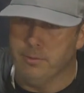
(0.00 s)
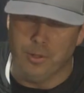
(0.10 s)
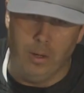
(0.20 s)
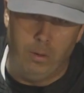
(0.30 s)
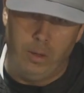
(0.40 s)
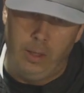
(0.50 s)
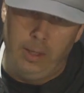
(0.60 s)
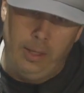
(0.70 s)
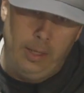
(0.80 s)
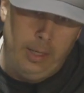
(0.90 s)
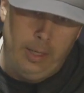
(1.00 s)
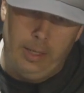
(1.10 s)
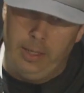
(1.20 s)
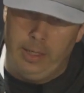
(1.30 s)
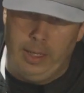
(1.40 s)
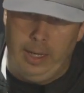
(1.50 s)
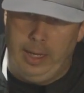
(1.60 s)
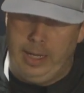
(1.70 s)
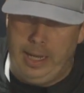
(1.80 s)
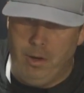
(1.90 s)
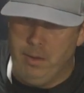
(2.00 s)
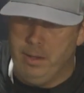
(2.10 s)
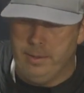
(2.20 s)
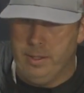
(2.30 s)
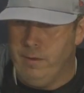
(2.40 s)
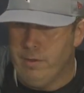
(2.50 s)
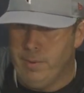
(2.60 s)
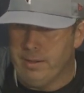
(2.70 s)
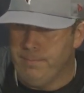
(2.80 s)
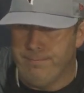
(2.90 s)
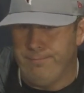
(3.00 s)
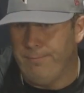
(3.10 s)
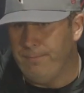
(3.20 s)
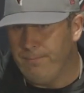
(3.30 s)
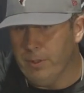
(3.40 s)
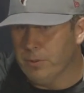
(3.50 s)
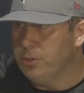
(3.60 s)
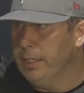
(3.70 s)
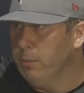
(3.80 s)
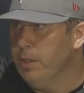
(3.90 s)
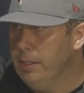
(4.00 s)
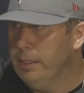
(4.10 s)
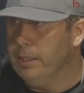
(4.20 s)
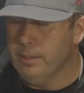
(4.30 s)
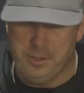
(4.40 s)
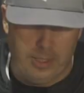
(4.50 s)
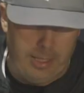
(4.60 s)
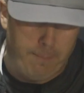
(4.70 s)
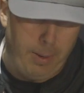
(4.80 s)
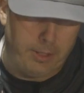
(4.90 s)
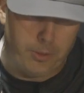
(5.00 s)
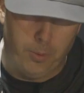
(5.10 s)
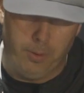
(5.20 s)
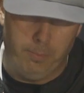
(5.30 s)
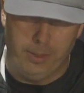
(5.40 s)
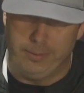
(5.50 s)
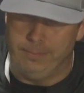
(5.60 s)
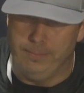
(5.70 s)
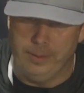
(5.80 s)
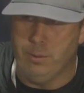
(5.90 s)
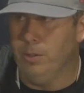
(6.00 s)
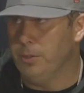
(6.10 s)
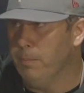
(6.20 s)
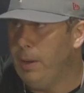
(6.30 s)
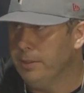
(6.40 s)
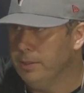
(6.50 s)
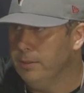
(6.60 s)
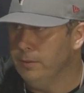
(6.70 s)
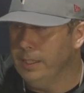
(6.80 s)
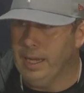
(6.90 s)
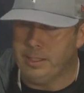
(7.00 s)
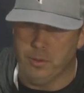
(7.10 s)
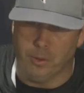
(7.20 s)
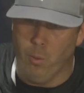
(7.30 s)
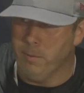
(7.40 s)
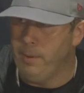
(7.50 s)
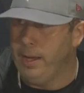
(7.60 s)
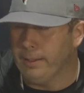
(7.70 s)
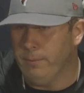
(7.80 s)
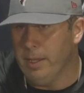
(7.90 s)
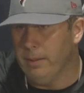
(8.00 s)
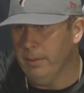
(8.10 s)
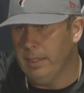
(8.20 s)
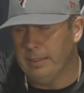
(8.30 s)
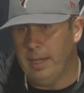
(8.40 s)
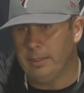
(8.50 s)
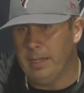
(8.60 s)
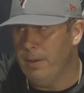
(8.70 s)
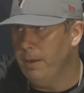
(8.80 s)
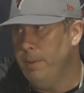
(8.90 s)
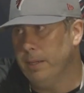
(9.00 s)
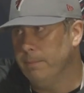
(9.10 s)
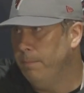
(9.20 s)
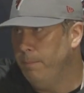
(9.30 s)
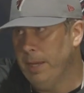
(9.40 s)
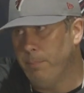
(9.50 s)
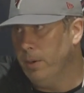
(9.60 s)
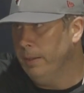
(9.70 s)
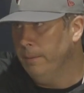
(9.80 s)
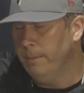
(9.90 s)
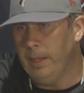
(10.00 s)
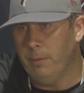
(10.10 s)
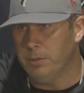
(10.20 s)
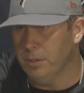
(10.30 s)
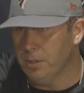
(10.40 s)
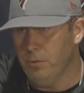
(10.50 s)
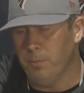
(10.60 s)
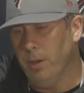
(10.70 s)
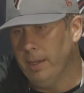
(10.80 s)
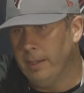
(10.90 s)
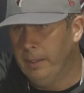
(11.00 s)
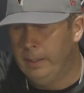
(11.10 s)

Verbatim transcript: So I know that, you know, everybody feels sick when you get you see that box score, but there was some positives. They got to the quarterback. We had, Dante made a big play. That was a huge play.